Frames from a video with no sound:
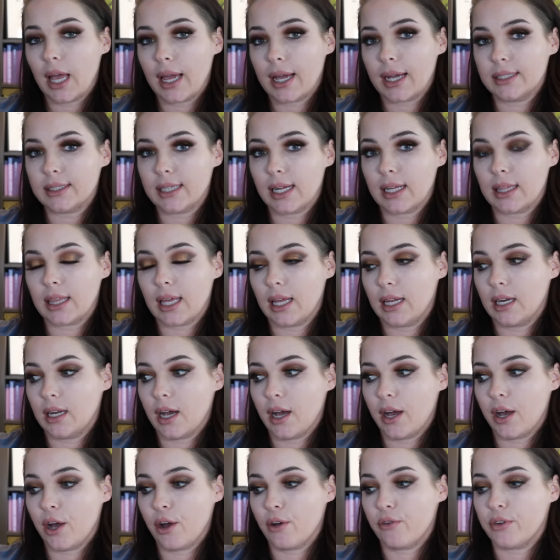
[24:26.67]
Like I said at the end
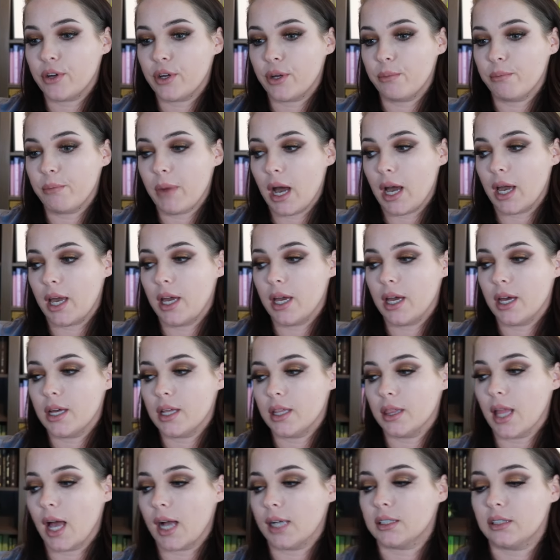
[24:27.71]
of my
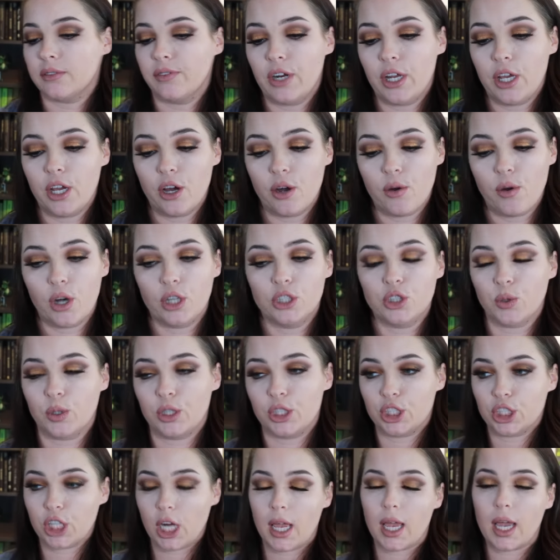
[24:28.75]
last video on
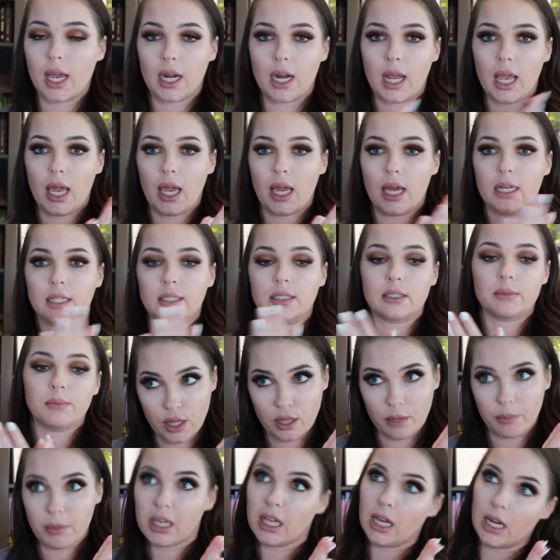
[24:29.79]
Jordan Cheyenne and in
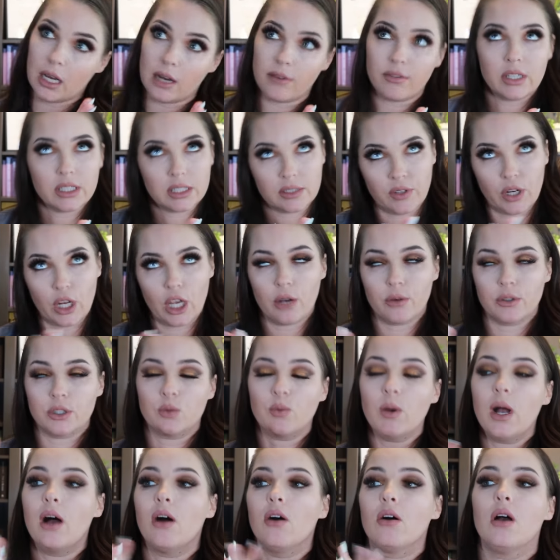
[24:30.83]
the beginning of this video as
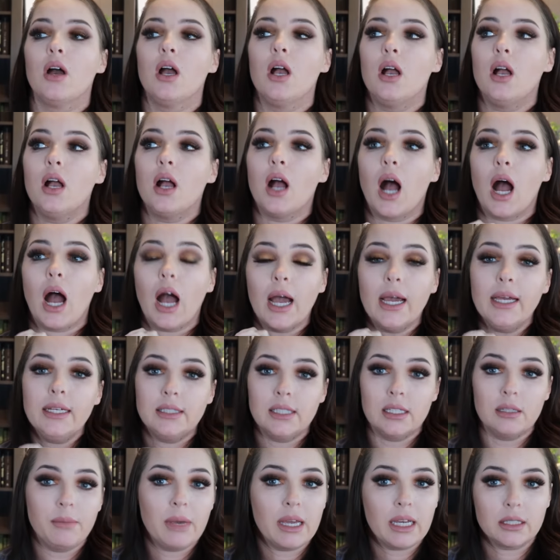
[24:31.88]
well, I
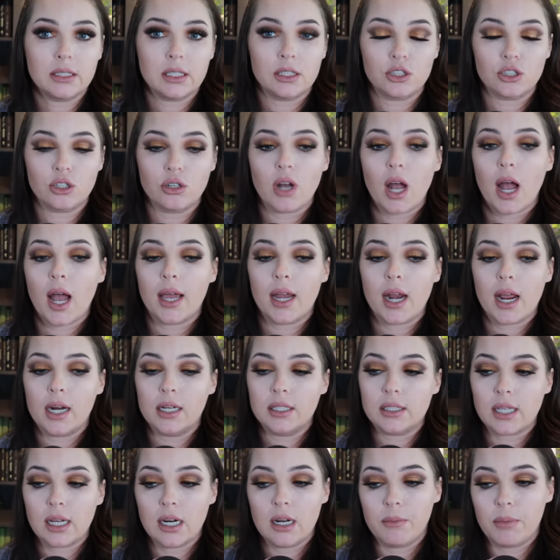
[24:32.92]
did make a digital guide. It
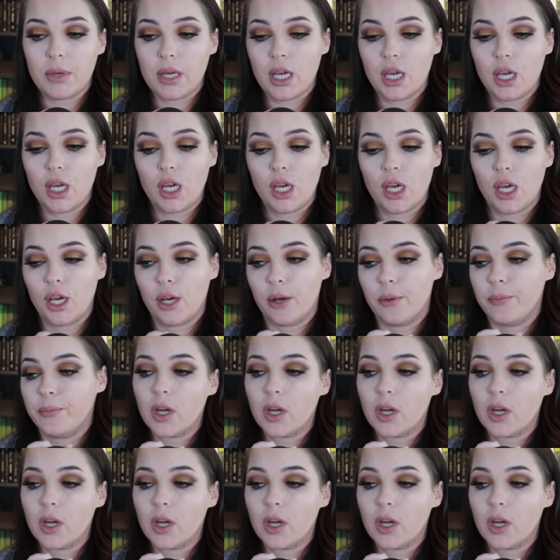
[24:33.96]
is going to be